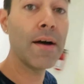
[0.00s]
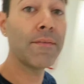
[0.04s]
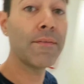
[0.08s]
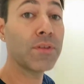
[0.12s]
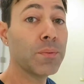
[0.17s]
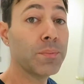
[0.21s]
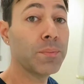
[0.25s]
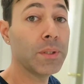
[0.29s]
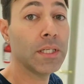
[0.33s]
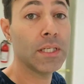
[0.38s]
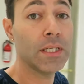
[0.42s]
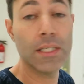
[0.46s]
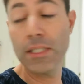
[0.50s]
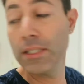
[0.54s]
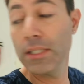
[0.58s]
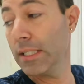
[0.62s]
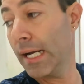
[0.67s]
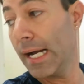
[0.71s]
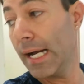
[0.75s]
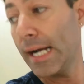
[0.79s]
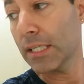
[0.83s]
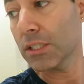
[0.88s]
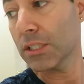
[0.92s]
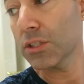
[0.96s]
to have to be
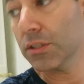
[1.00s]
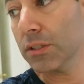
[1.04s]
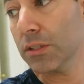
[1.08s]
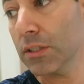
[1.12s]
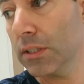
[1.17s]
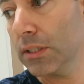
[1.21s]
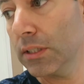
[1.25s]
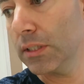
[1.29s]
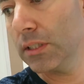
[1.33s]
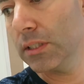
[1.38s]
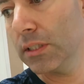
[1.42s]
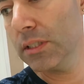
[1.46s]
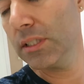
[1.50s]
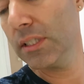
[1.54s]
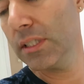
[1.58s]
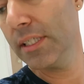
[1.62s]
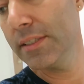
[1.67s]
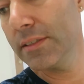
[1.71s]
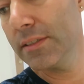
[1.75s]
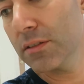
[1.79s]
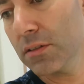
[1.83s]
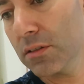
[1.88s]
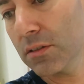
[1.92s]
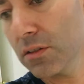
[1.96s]
actually
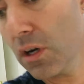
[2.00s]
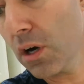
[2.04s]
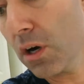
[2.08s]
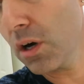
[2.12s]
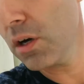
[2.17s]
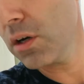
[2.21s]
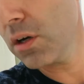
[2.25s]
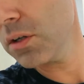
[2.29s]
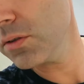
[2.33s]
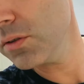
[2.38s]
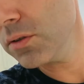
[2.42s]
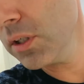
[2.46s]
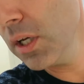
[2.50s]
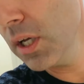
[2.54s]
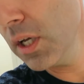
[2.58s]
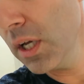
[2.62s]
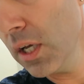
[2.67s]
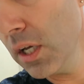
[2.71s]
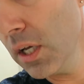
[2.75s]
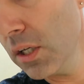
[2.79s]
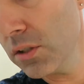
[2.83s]
installed.